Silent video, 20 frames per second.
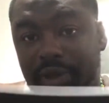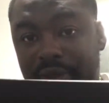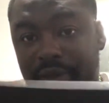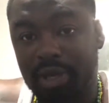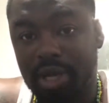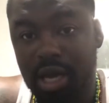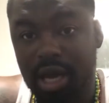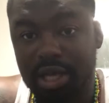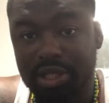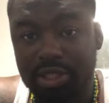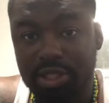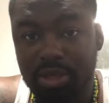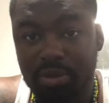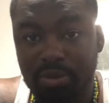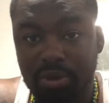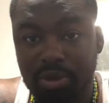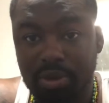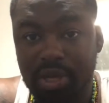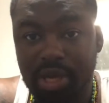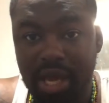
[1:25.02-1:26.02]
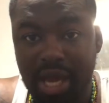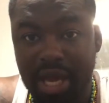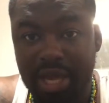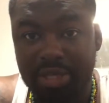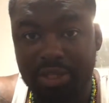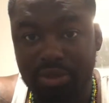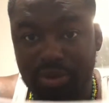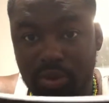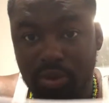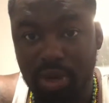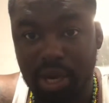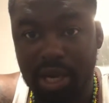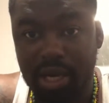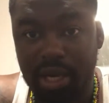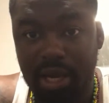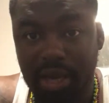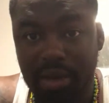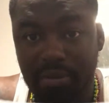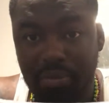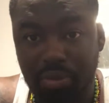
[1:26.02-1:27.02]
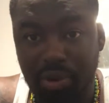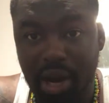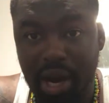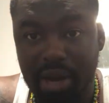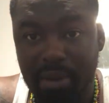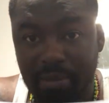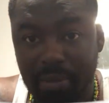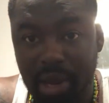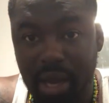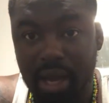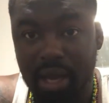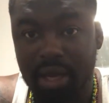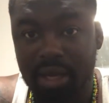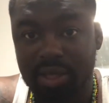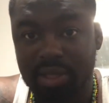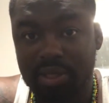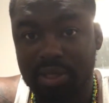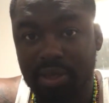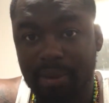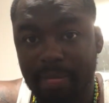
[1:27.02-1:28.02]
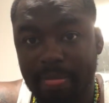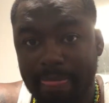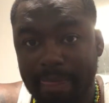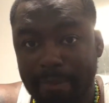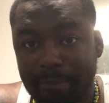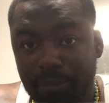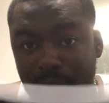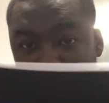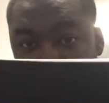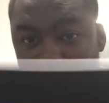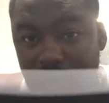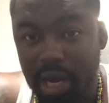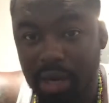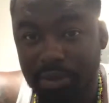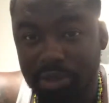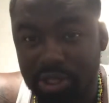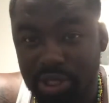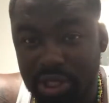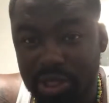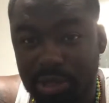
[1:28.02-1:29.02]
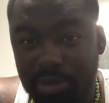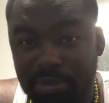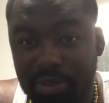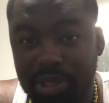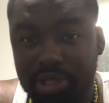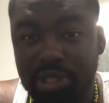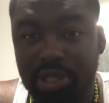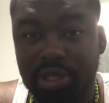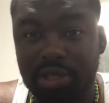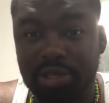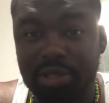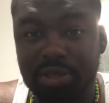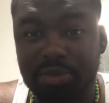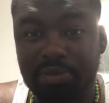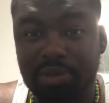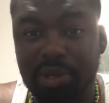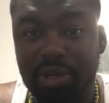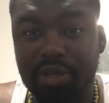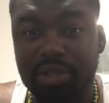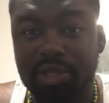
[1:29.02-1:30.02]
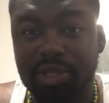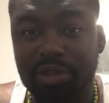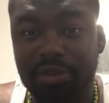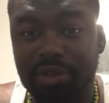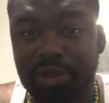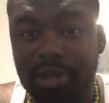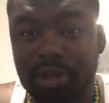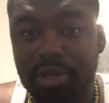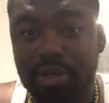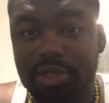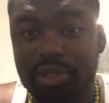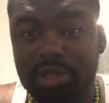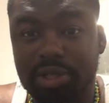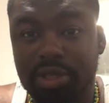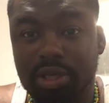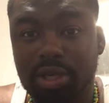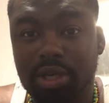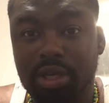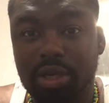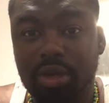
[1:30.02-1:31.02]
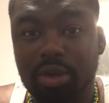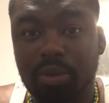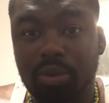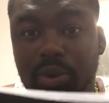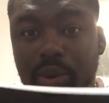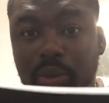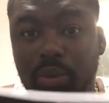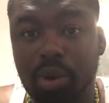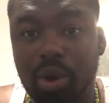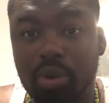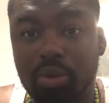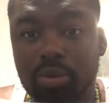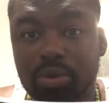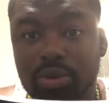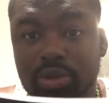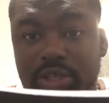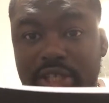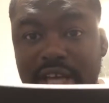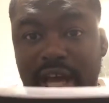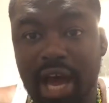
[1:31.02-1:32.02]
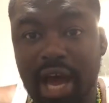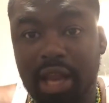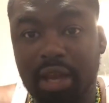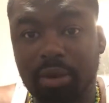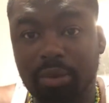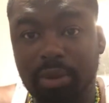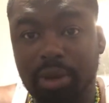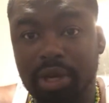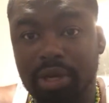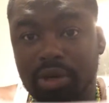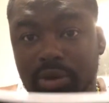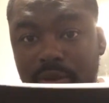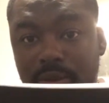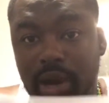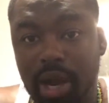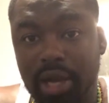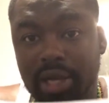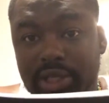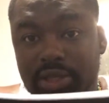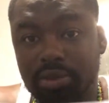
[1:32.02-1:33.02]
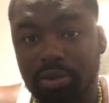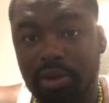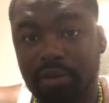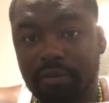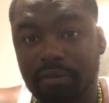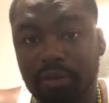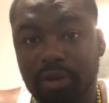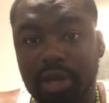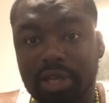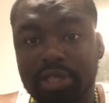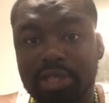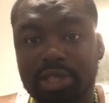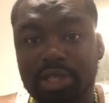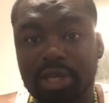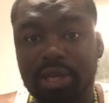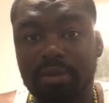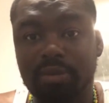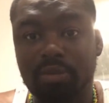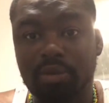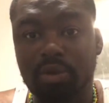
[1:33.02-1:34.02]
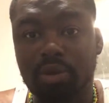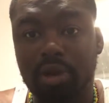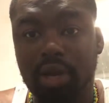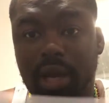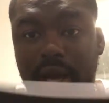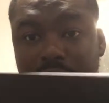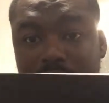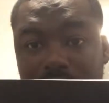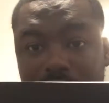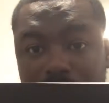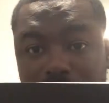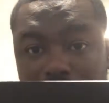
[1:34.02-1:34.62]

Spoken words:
that the conscious community has great and bright minds. We're not just a bunch of conspiracy theorists. We won't tolerate derogatory phrases anymore, like